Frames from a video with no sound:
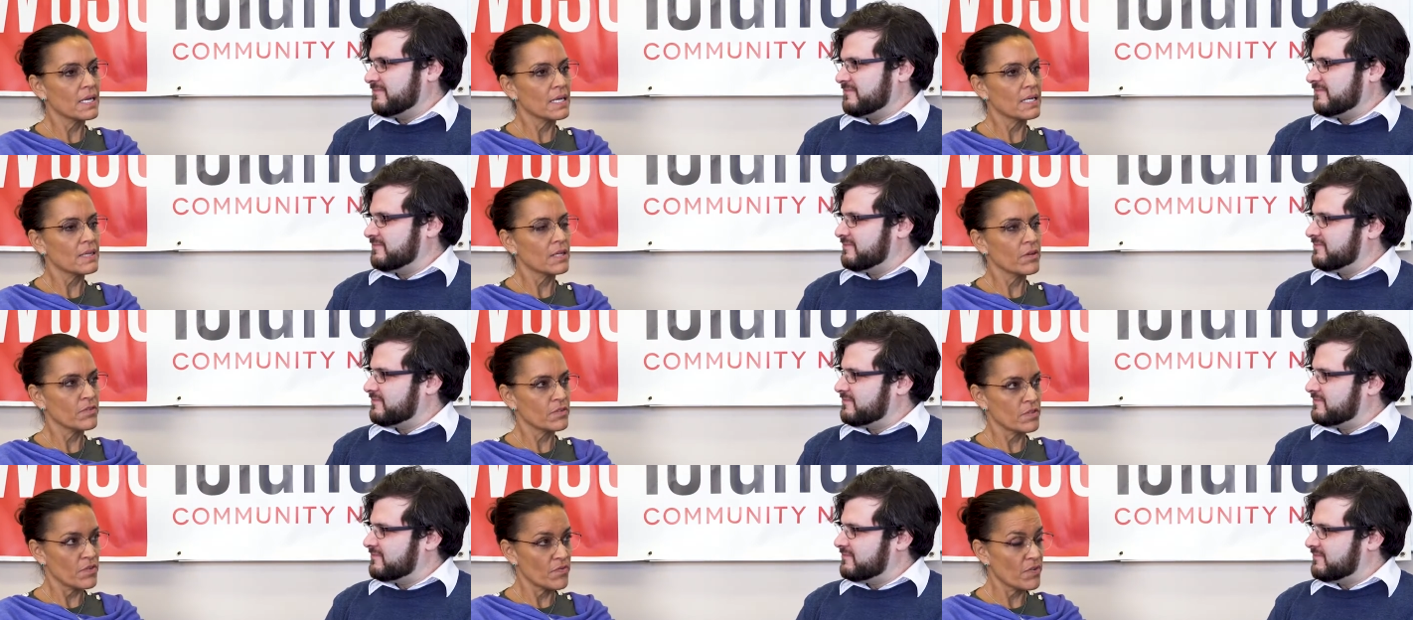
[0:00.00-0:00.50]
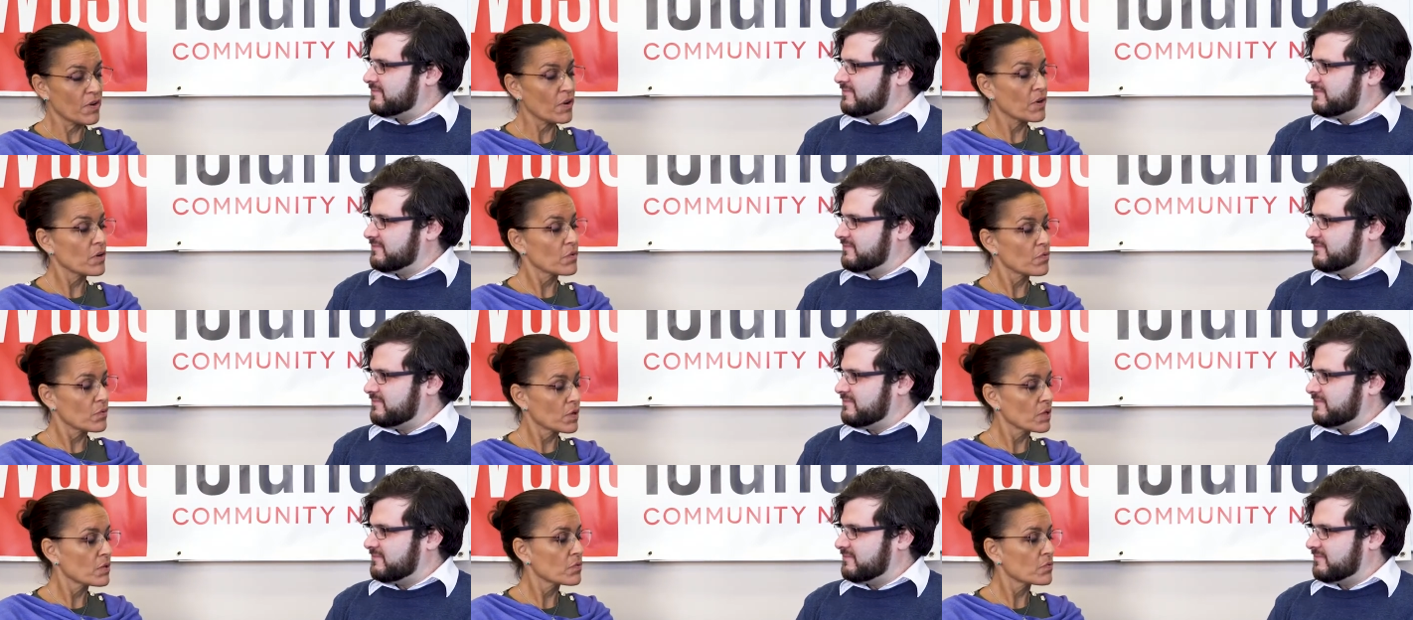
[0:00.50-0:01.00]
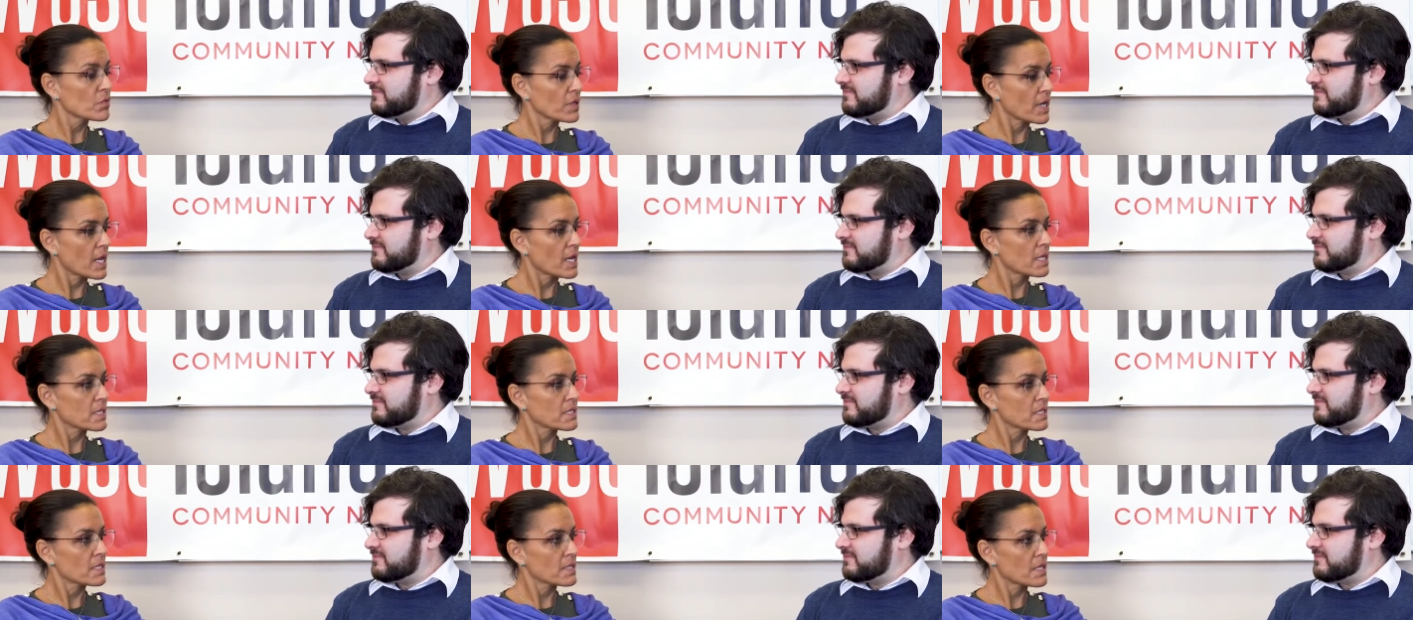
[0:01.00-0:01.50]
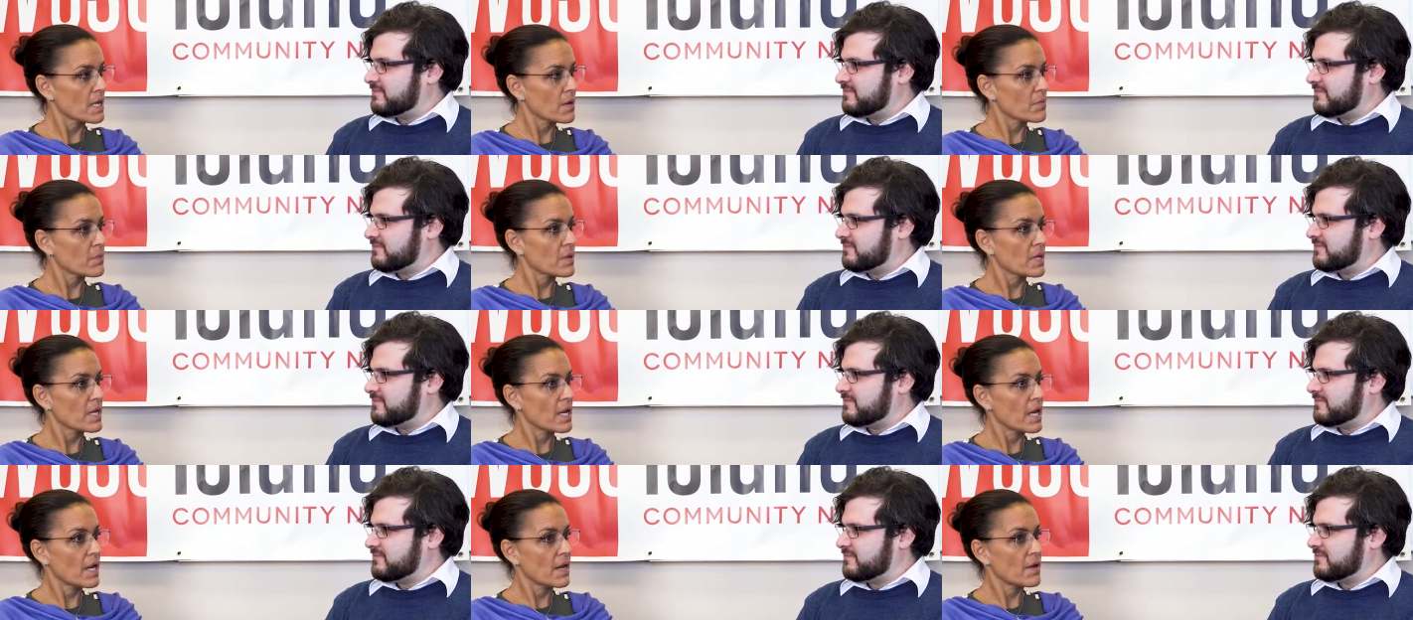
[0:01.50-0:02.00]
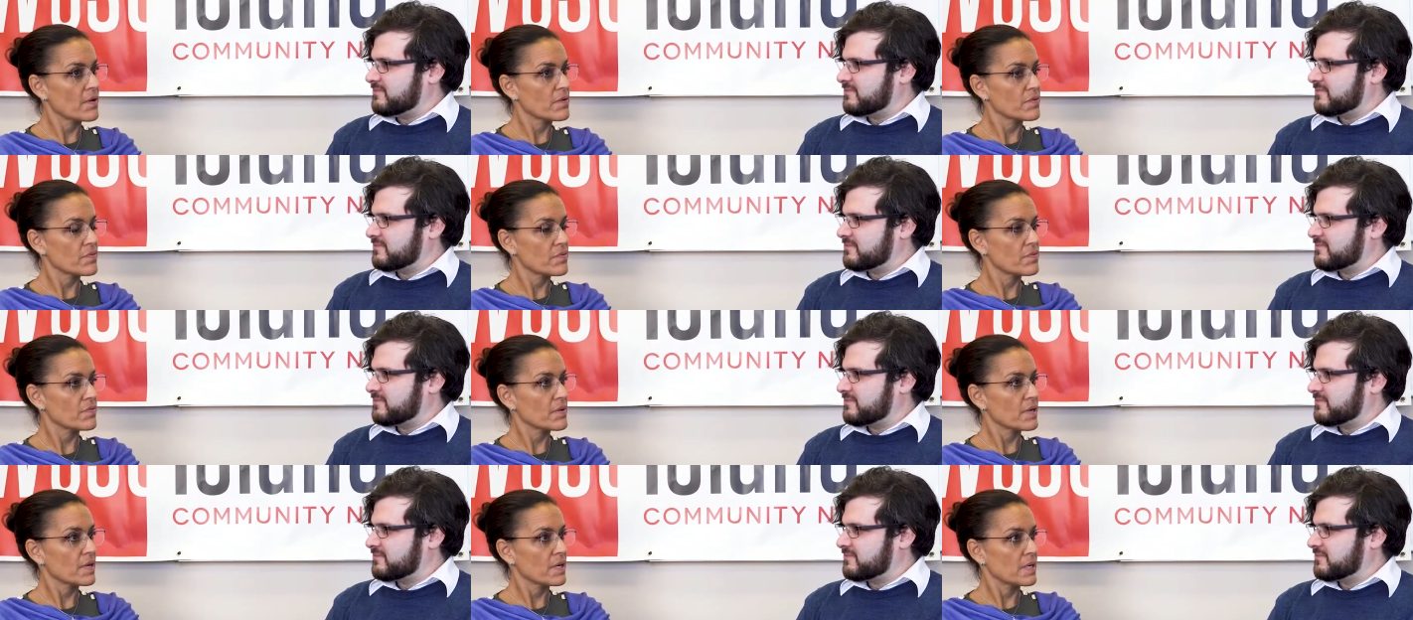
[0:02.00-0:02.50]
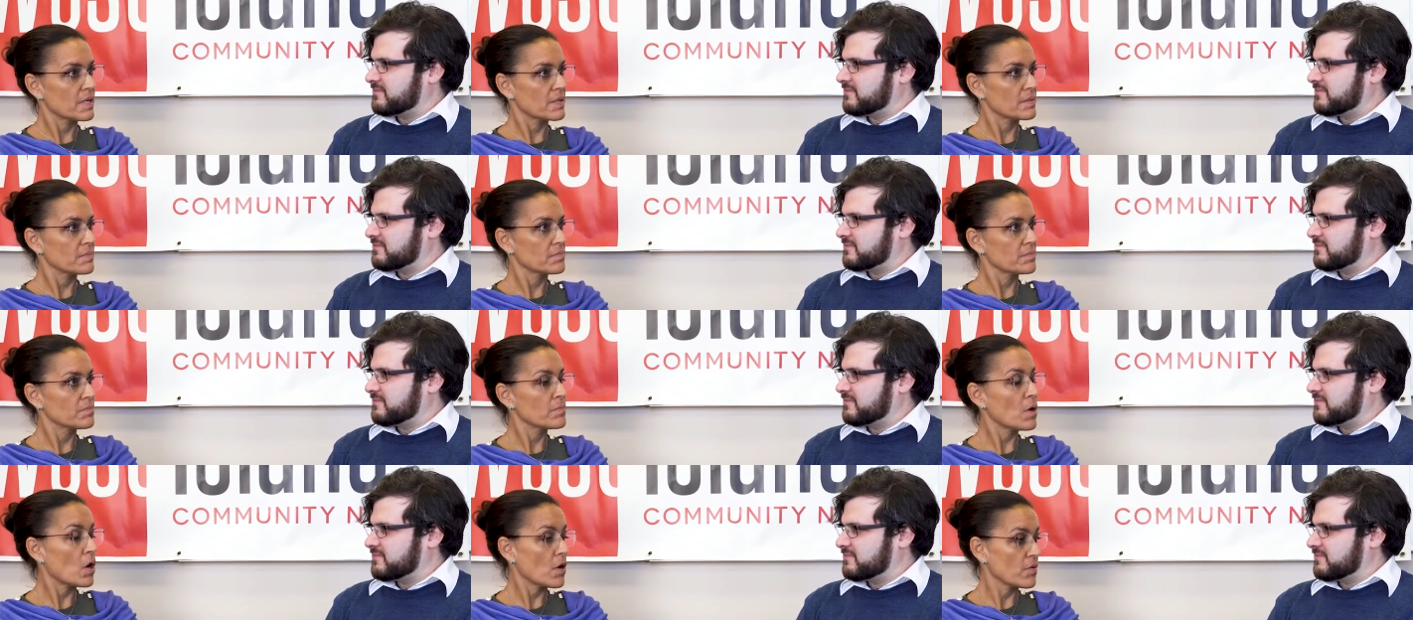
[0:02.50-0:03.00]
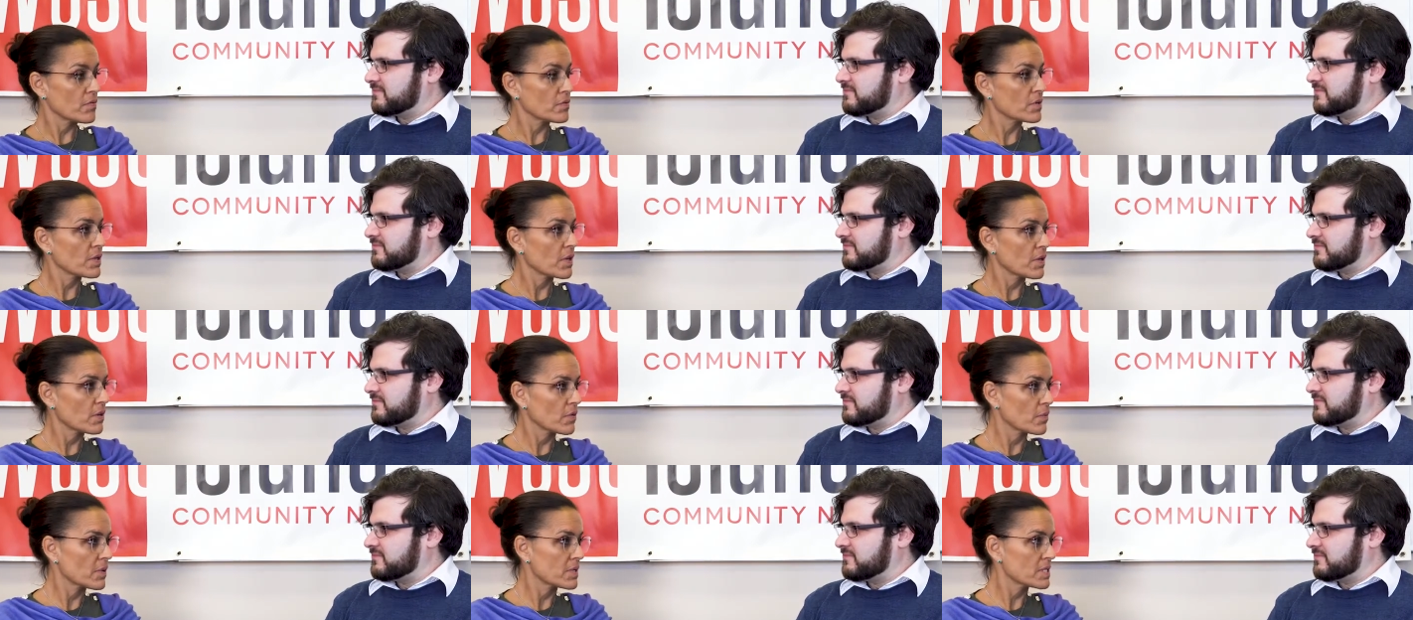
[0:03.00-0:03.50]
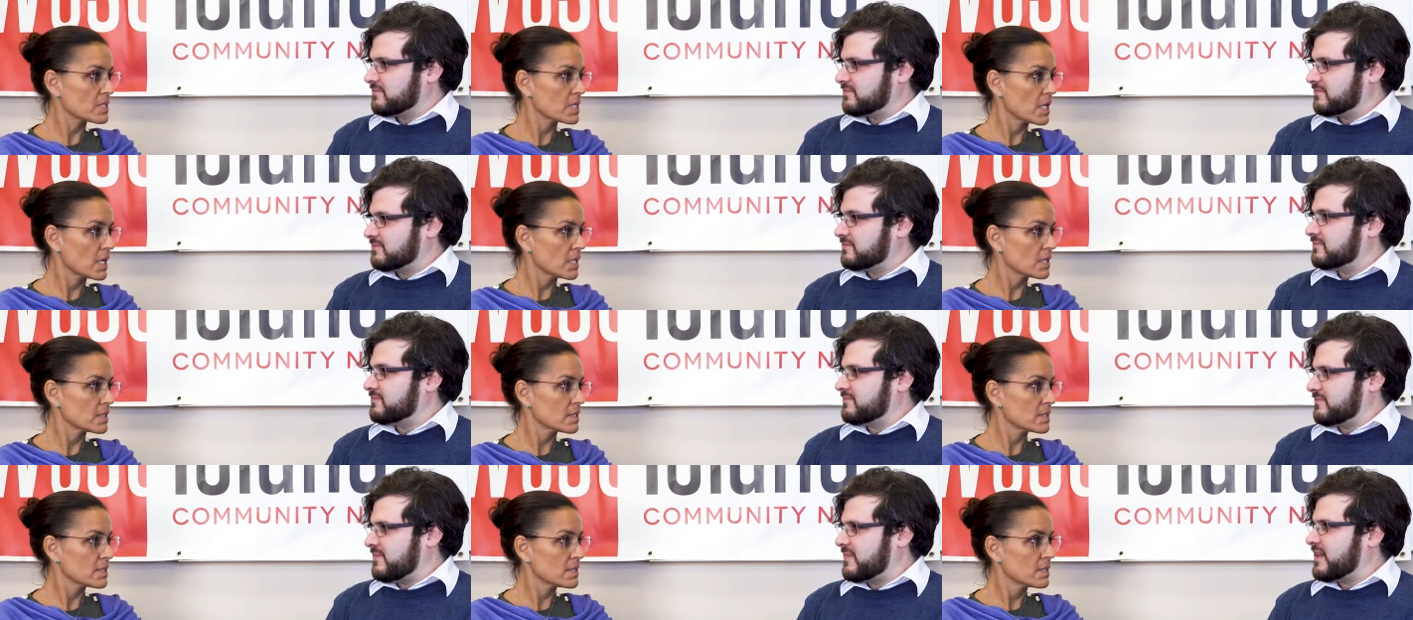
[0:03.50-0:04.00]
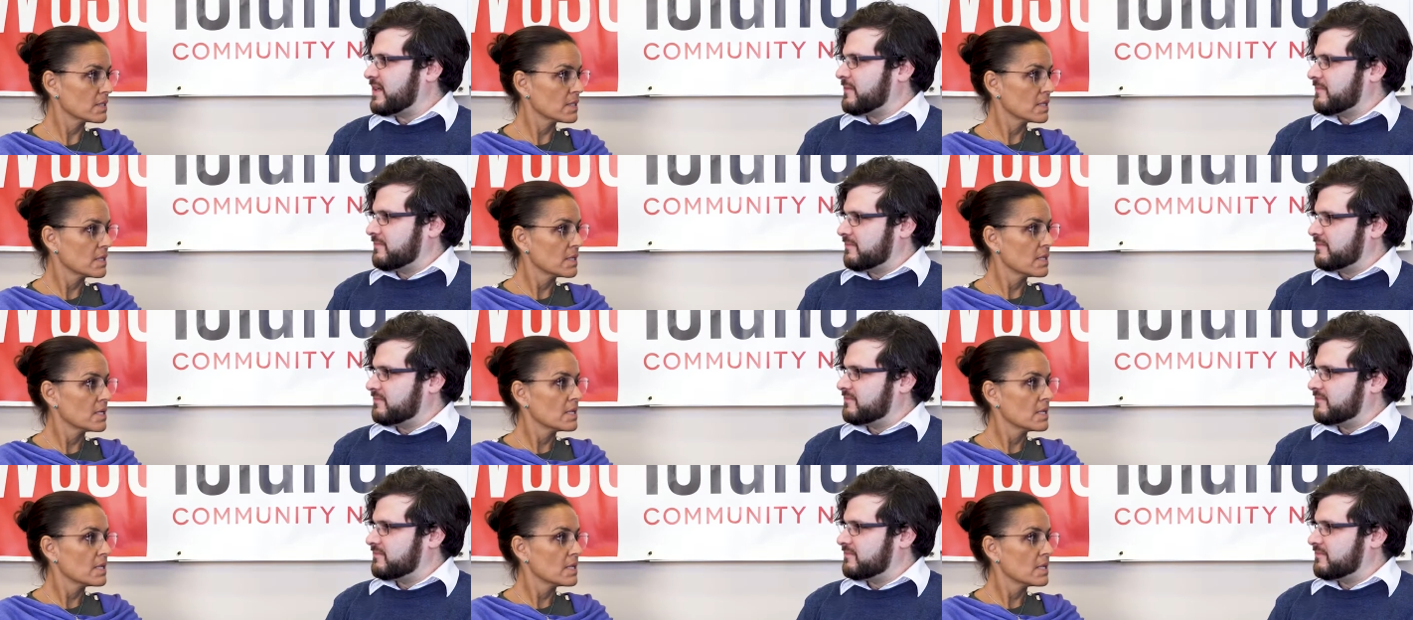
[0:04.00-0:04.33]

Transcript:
Speaker 1: there's a very real reality that we have um, poverty on the West Island. Yeah.